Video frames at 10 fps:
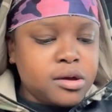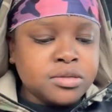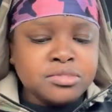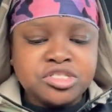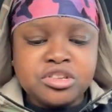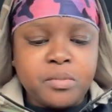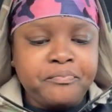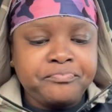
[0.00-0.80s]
Let me see.